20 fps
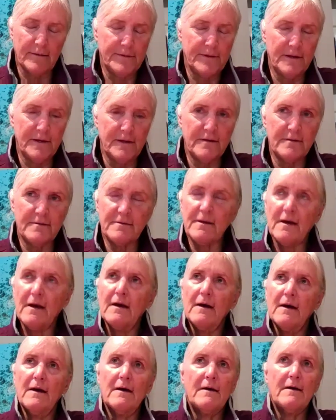companies,
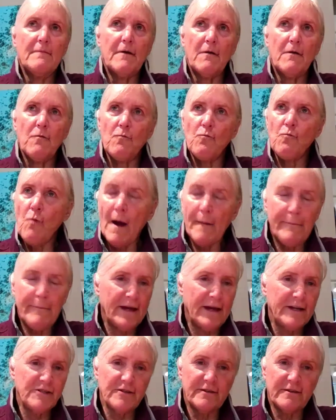rep
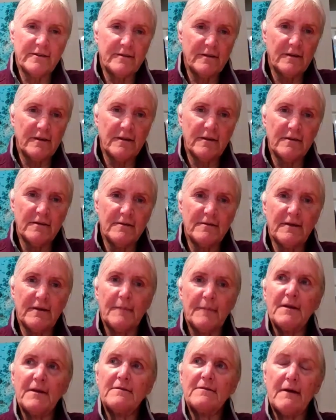agencies.
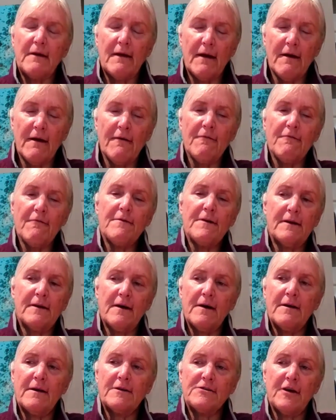I mean, it's every
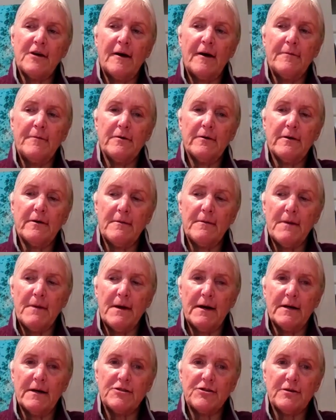kind of job you can
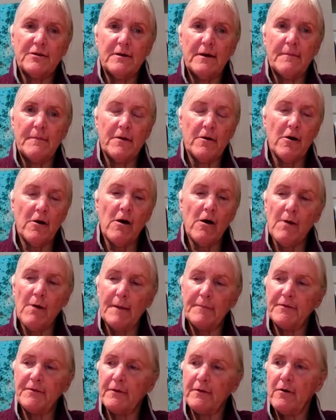imagine. I mean, there are
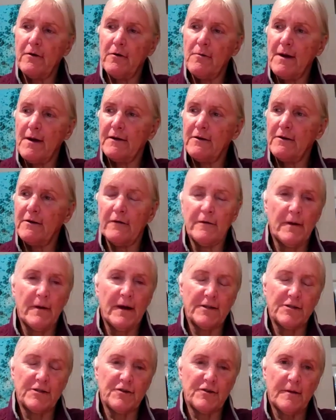reps that go around all the
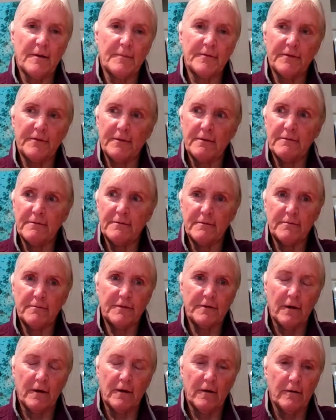bike shops and
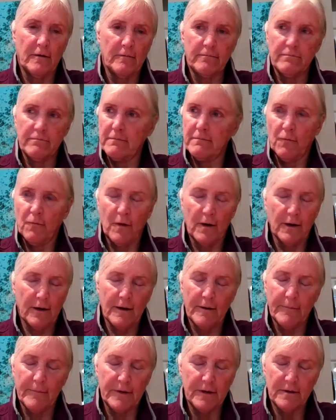sell one
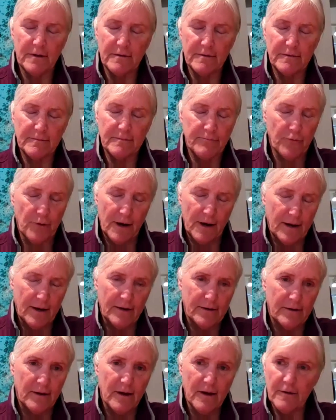company's
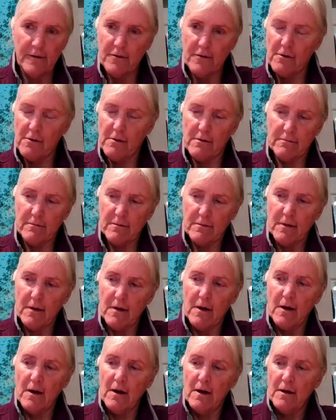brand. There
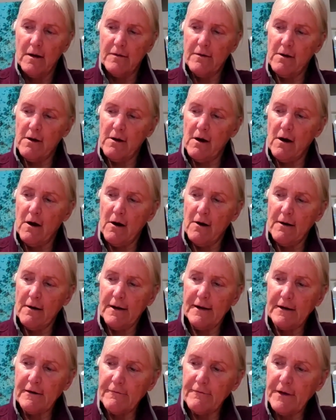are
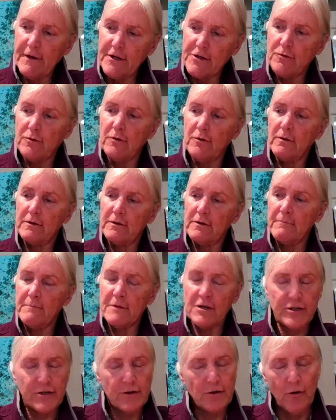individual
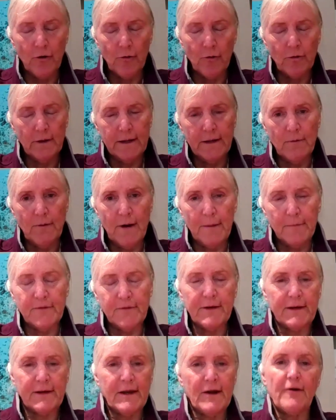commission only
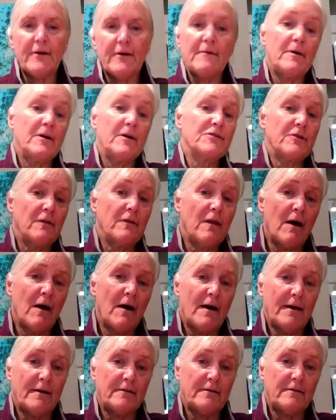reps that carry a bunch of
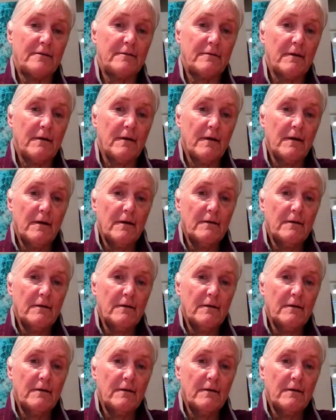lines.